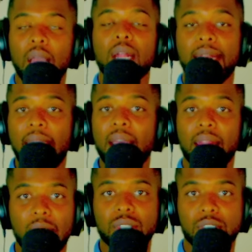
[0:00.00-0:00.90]
that
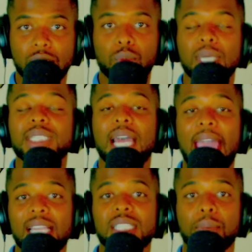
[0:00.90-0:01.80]
lawsuit was a,
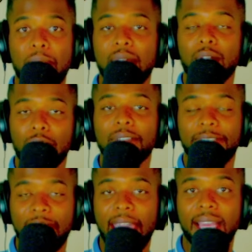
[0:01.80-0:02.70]
as a matter of
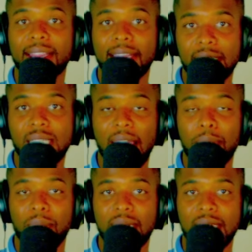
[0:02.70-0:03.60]
fact, this
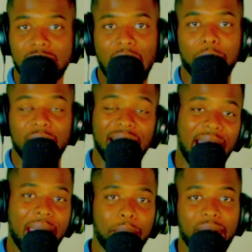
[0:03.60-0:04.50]
happened, this happened, that
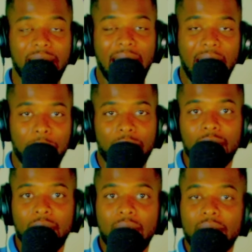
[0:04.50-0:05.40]
happened, that happened.
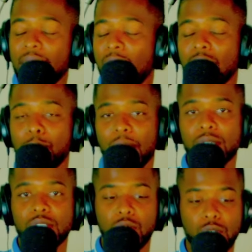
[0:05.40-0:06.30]
The only
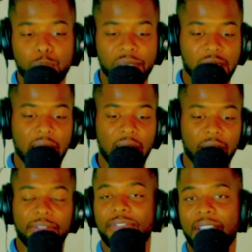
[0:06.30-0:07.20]
person who's
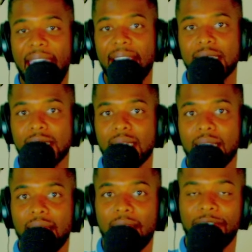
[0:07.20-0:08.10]
presenting facts,
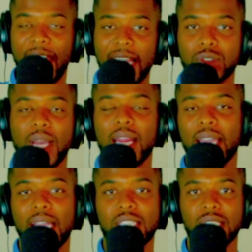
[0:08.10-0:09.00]
factual
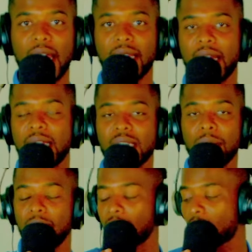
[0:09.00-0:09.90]
allegations like that that's
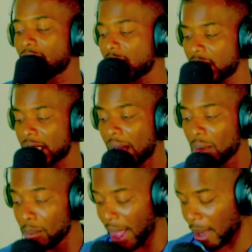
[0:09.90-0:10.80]
coming into question is
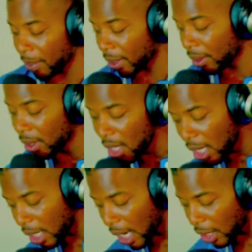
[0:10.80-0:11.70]
Tyrone Blackburn.
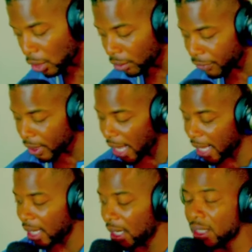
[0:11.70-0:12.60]
And I do feel like
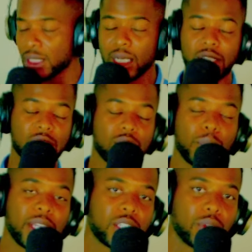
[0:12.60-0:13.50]
it is a
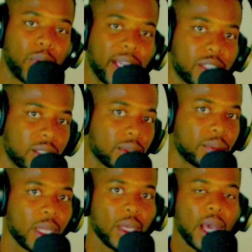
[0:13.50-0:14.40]
situation of racism.
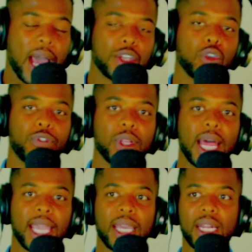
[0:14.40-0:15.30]
I do feel
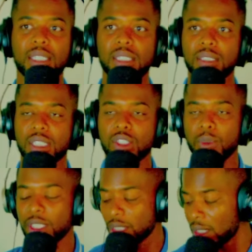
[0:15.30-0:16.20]
like it is a
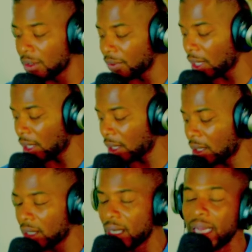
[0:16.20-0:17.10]
situation of
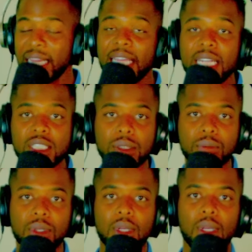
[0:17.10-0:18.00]
uh,
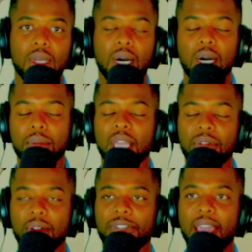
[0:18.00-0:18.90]
elitism, um,
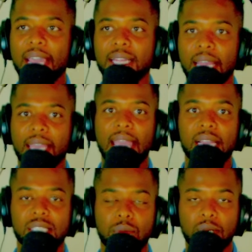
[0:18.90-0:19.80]
given the fact that
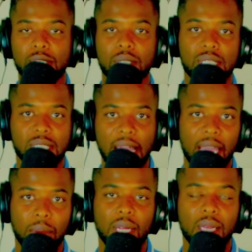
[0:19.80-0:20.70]
Cassie went to the
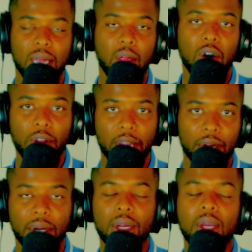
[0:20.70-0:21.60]
same
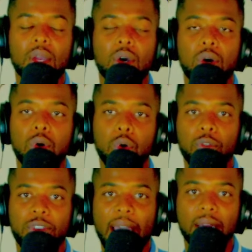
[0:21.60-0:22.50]
lawyer who
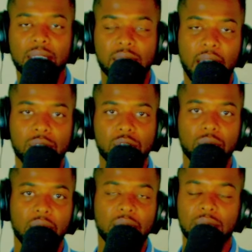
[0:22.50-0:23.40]
filed this lawsuit
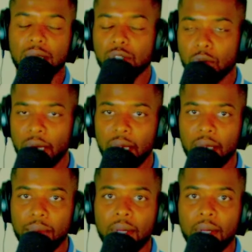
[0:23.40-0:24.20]
against the Dream